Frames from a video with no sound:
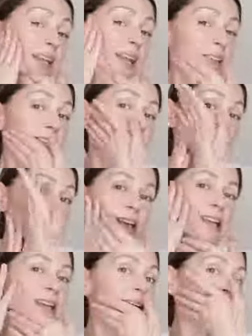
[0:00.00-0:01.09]
Again, this
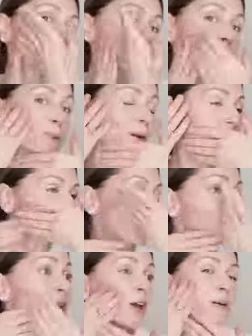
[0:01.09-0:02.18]
really gets the blood
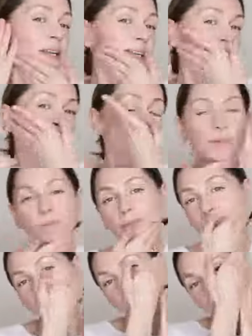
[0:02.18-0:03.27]
flowing.
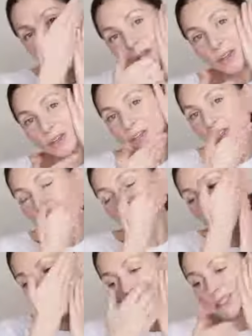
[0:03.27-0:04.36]
You can do
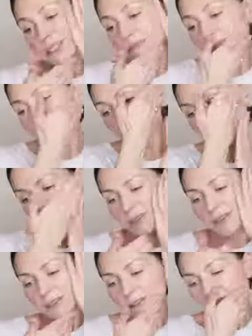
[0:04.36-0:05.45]
this
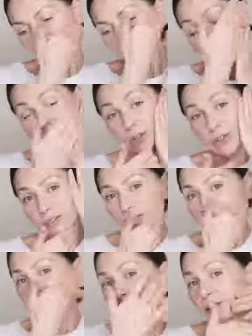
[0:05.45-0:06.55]
not too
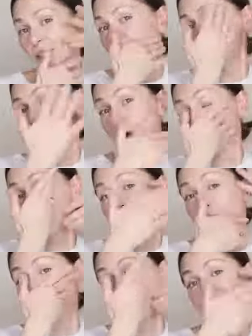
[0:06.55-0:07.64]
fast, or
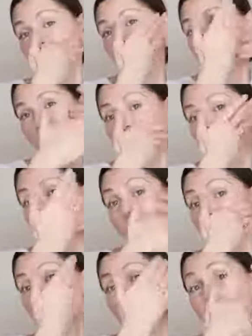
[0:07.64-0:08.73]
you can
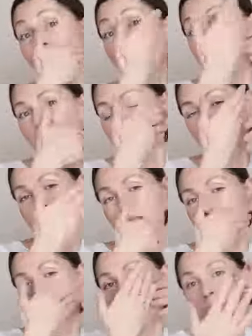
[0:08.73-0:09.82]
do them a lot faster.
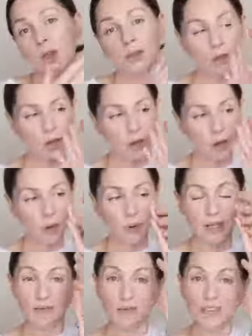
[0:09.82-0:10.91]
You can go
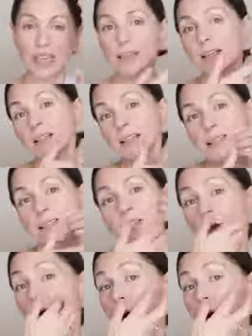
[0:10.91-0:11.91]
with fingers,